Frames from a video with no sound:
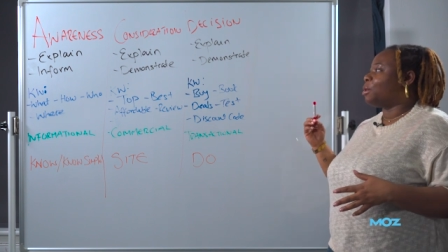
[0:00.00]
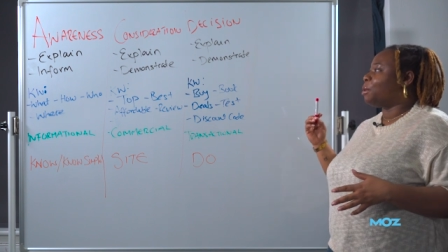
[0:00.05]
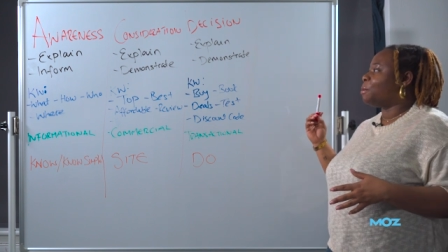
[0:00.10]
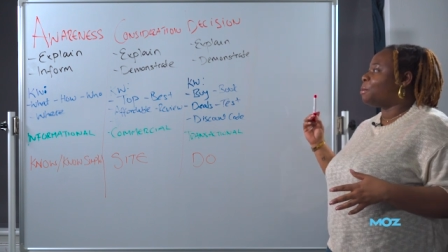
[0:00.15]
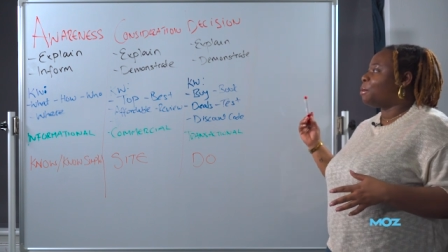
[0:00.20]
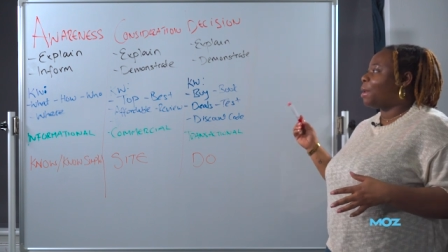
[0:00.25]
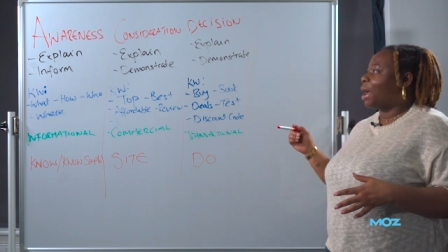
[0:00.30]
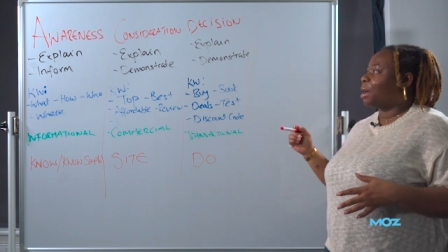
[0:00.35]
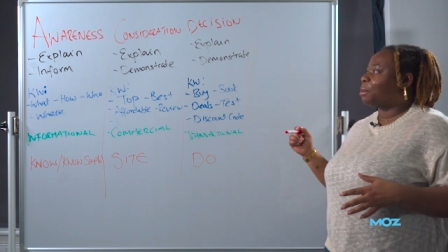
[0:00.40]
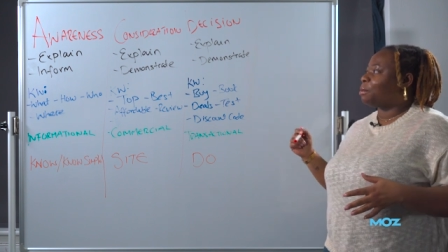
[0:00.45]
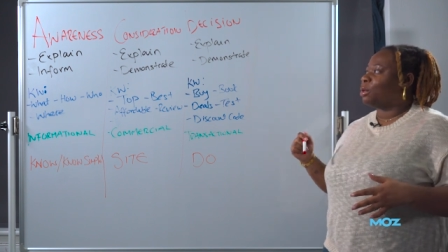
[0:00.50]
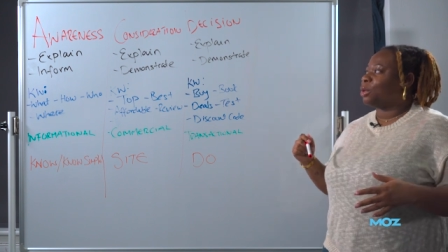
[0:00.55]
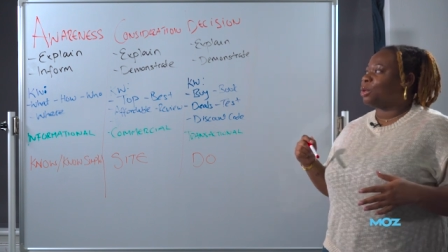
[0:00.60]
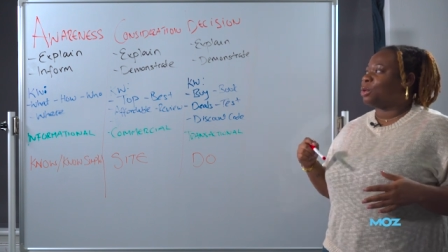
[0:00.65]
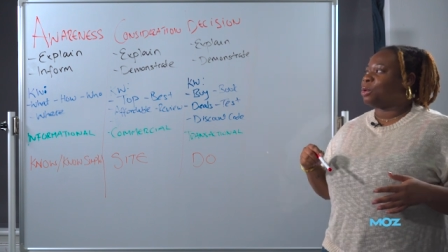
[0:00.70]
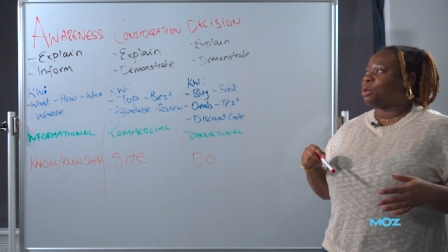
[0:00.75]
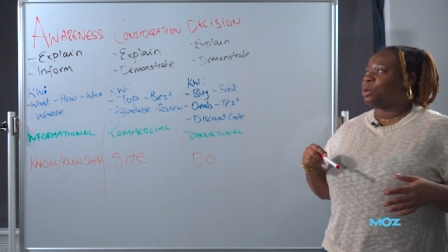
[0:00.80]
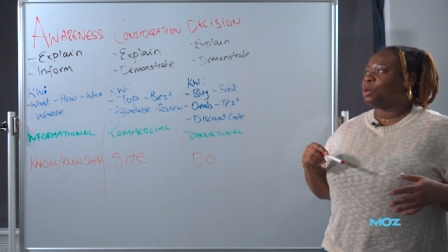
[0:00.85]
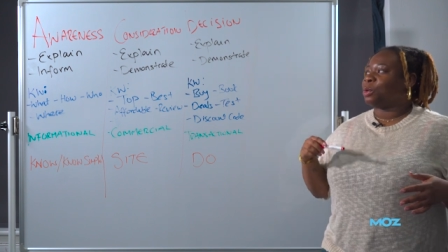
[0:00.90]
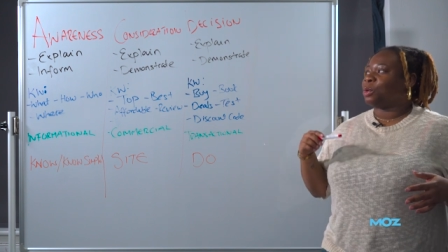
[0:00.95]
map
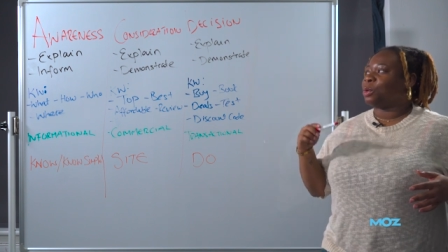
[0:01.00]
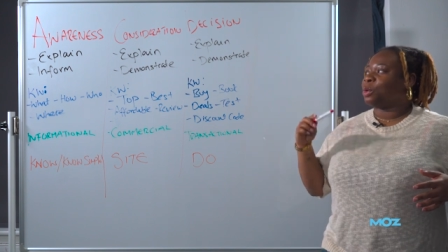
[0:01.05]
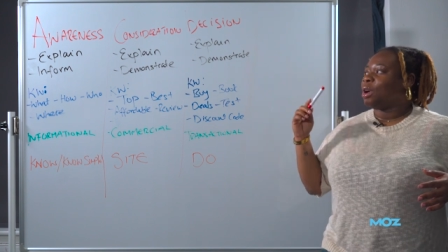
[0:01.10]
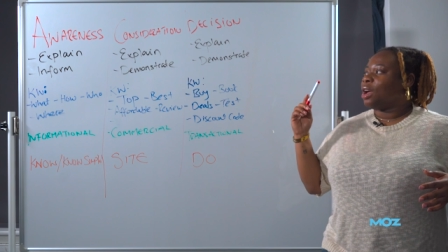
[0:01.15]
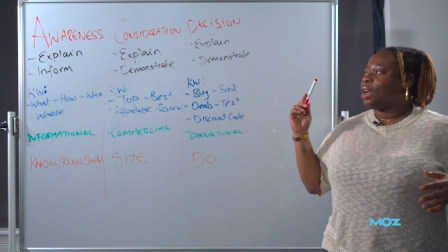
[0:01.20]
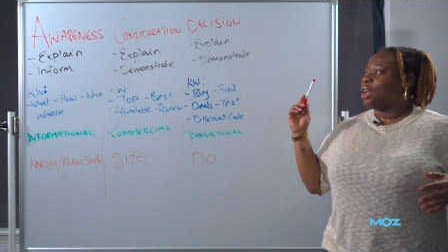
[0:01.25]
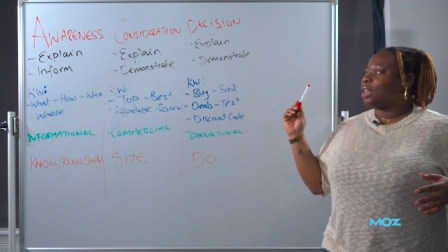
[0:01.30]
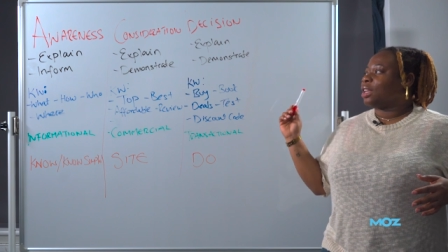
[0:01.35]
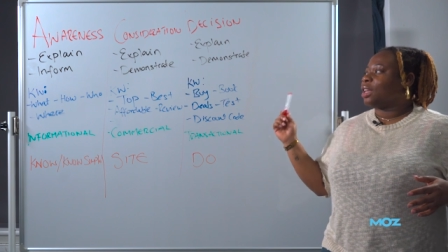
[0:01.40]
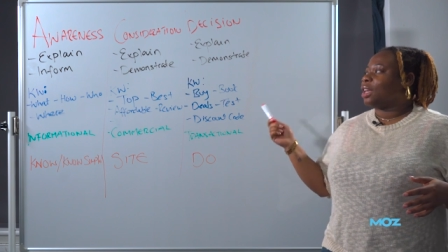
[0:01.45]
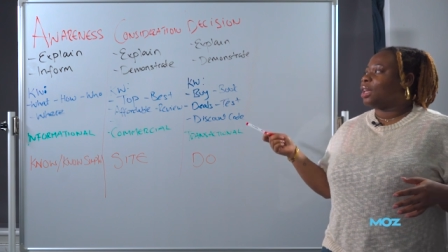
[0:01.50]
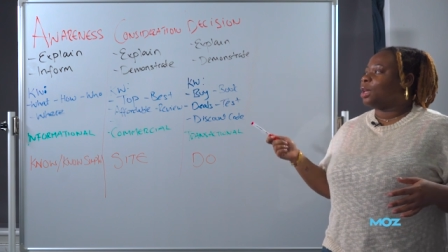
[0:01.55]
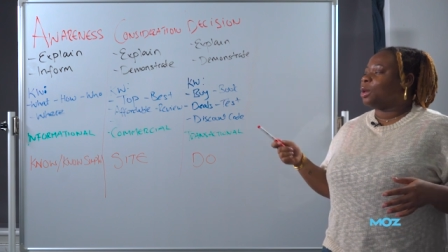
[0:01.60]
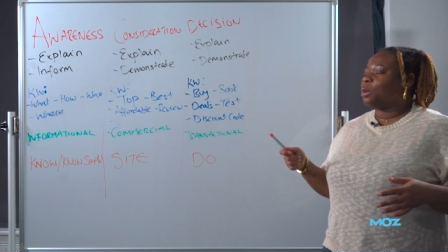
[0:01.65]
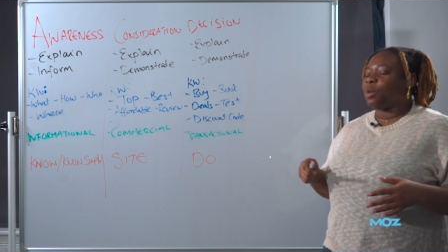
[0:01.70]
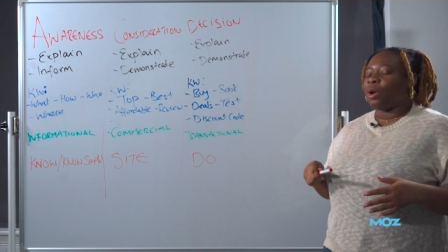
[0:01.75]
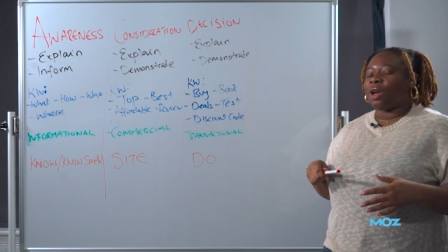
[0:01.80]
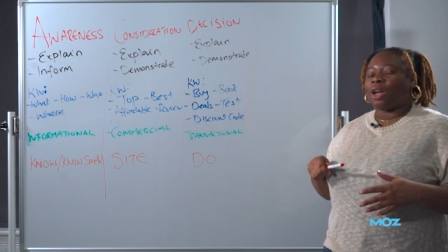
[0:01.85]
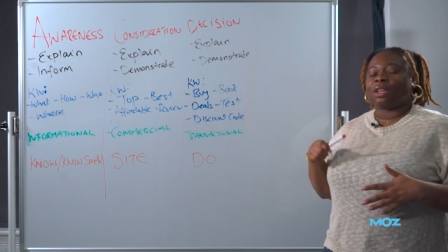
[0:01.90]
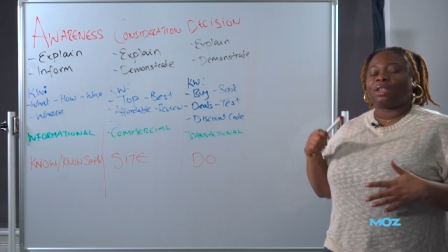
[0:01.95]
your
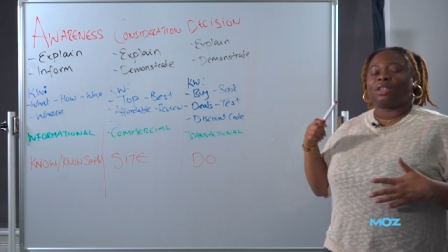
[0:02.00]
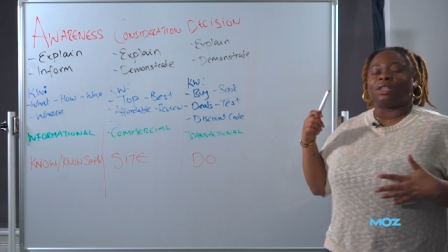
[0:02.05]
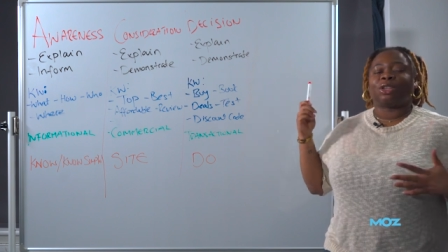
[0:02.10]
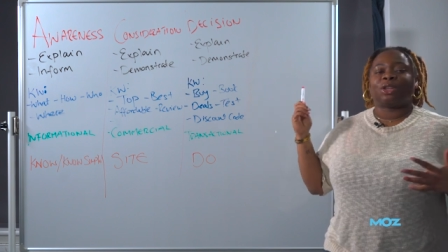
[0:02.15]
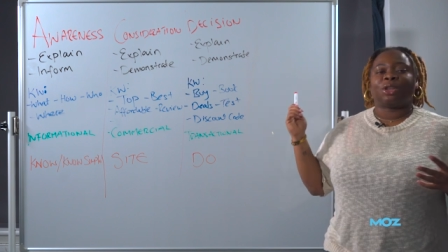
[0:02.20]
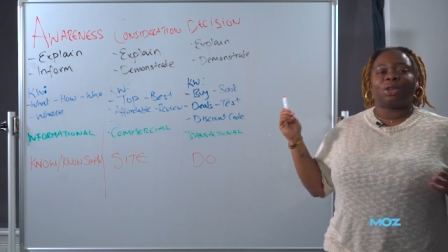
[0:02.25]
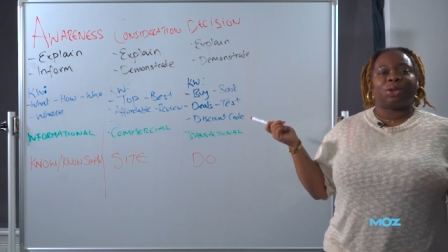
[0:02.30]
keywords